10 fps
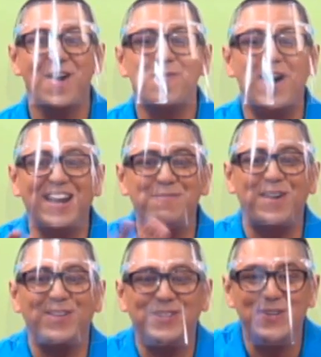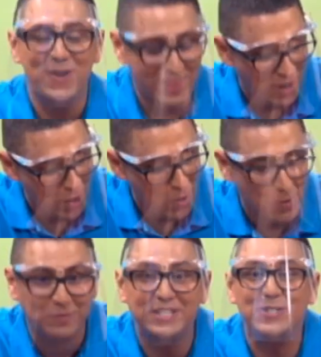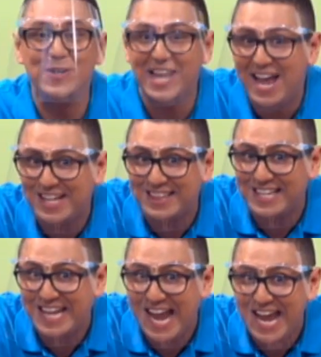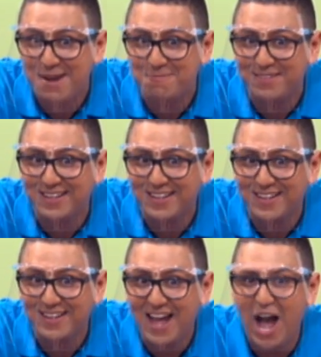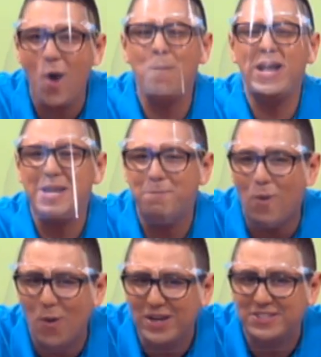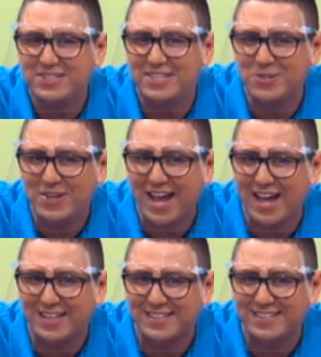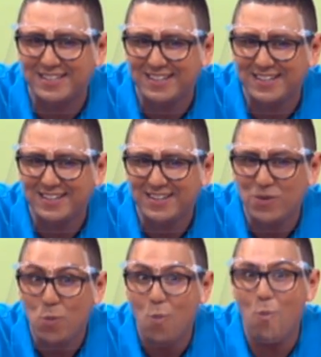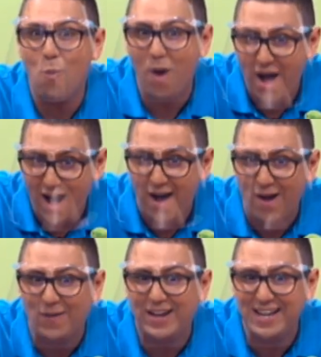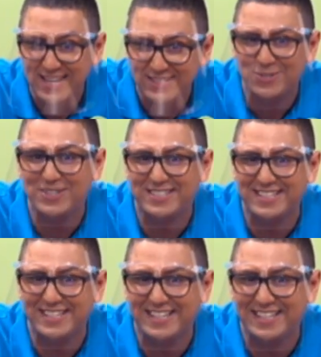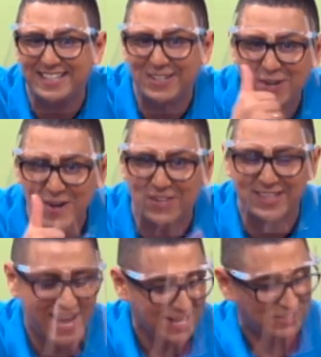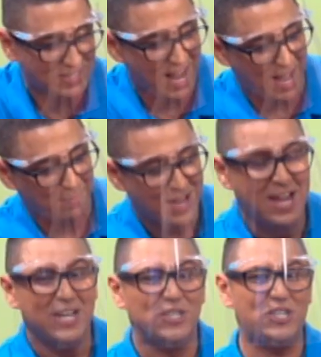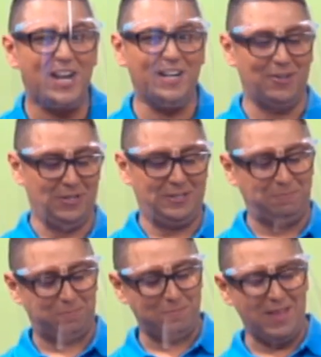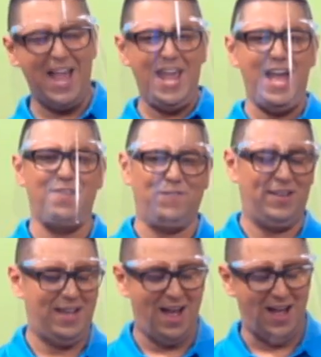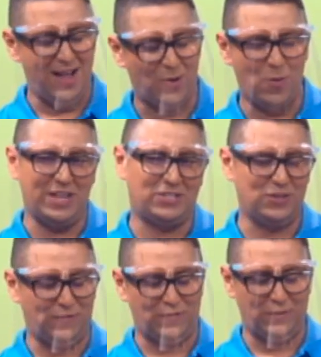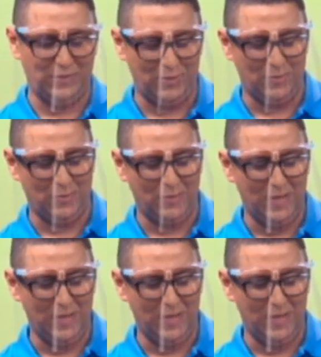what about you at home? Did you like the game? How many points did you get? Wow, interesting. Good, nice job. Charlotte, I have a question for you.